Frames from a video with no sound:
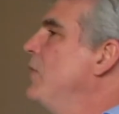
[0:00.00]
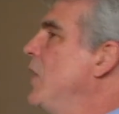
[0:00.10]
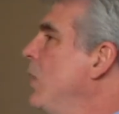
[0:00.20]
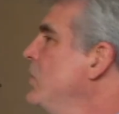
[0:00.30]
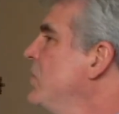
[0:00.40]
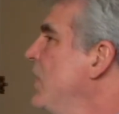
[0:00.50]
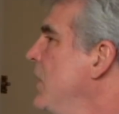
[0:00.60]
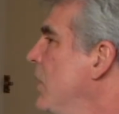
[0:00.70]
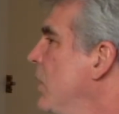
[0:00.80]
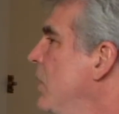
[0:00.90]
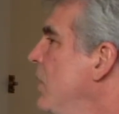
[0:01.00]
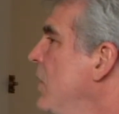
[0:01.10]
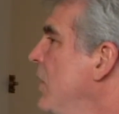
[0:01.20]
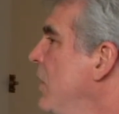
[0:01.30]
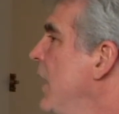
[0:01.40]
no skill
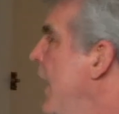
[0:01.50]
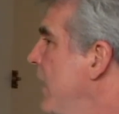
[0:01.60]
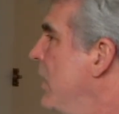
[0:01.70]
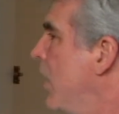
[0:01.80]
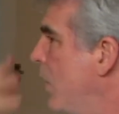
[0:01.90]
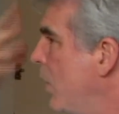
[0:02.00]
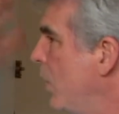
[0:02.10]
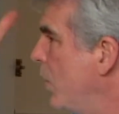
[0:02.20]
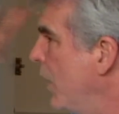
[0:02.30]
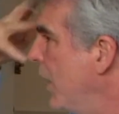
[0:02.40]
and no